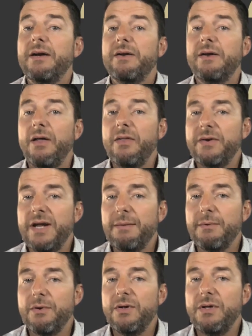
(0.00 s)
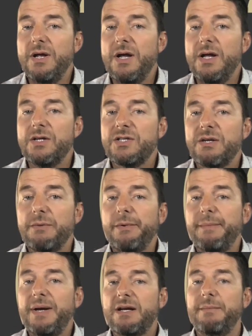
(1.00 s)
another neighborhood, someone
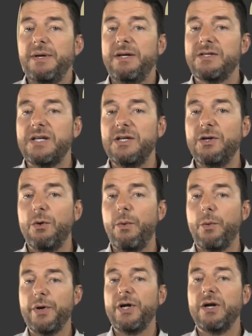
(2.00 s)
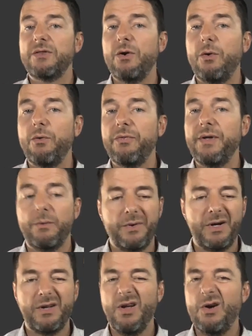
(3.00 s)
may come in and say, you know what, we're going to gut the whole thing. We're going
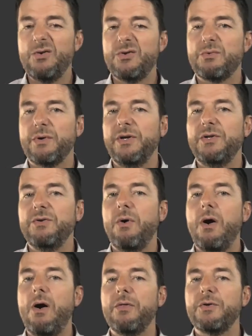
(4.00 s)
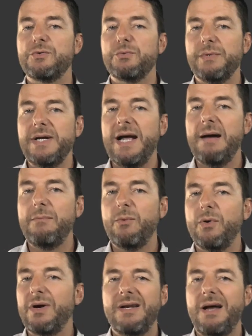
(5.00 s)
to close. We're going to do all this rehab
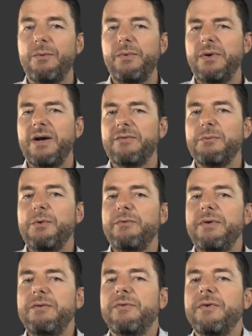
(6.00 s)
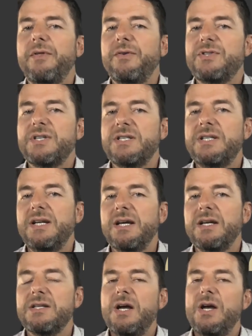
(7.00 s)
work and we don't have to move in for another 60
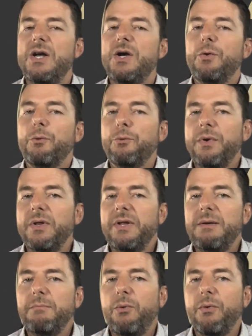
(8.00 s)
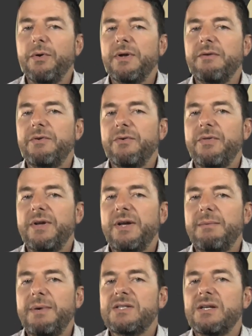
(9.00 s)
days. Really important if you're thinking
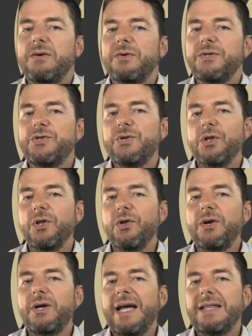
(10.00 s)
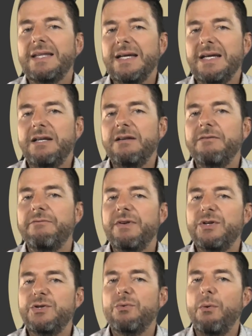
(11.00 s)
about selling to look at the
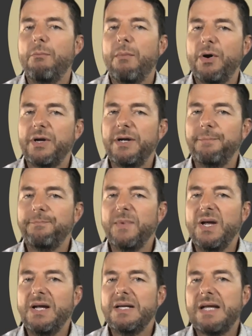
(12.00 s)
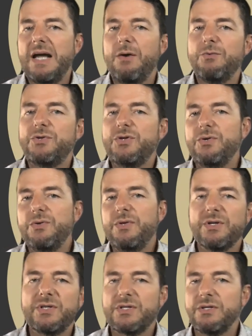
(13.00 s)
individual market down to
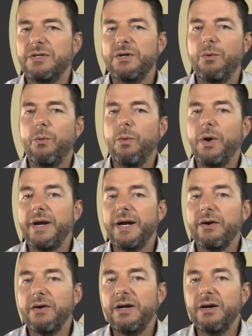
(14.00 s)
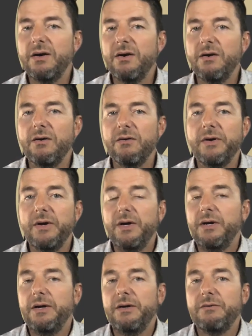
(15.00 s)
this, one area
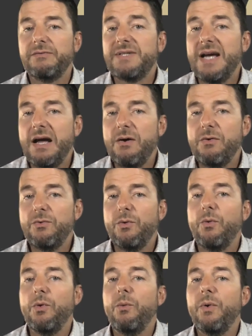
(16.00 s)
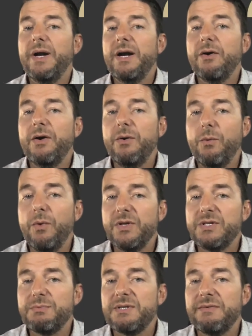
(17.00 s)
of town or one area, one
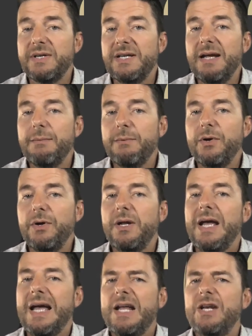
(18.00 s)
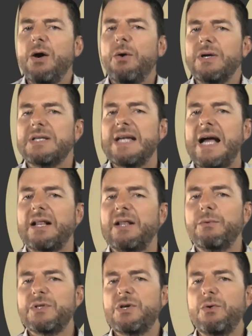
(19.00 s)
specific neighborhood, and know exactly
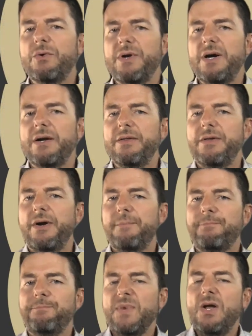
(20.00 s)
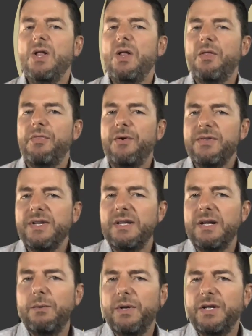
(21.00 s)
what's going on in there. Third thing that I
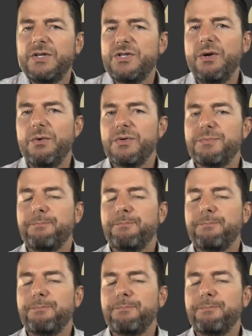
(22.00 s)
want to let you know is